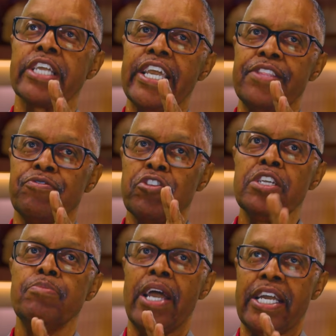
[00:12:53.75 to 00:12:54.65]
at
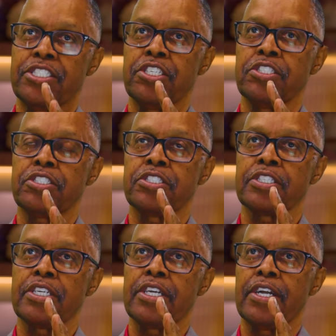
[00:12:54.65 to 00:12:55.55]
rematches,
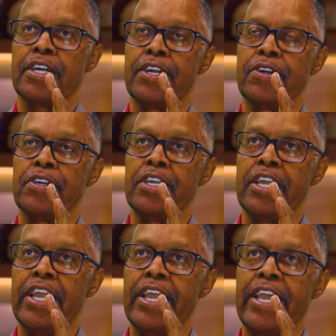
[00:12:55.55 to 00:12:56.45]

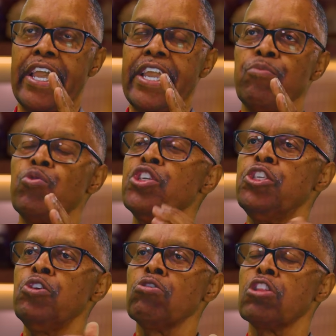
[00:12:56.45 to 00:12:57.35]
and when
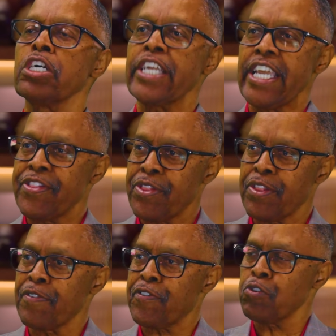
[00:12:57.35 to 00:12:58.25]
you look at the
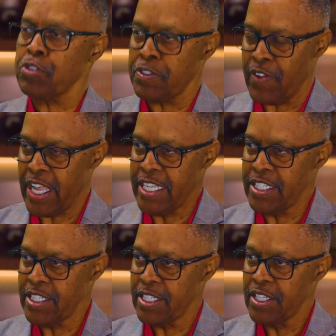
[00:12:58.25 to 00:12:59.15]
first fight,
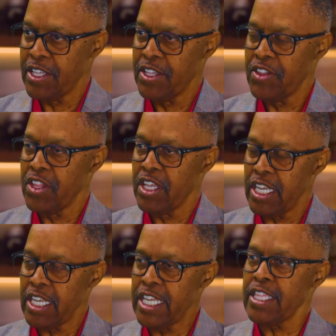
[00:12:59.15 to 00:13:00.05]

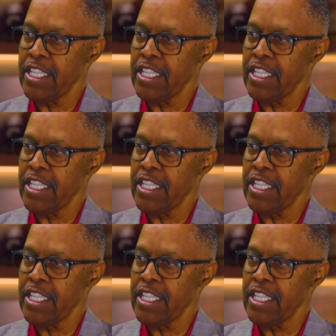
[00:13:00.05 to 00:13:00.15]
and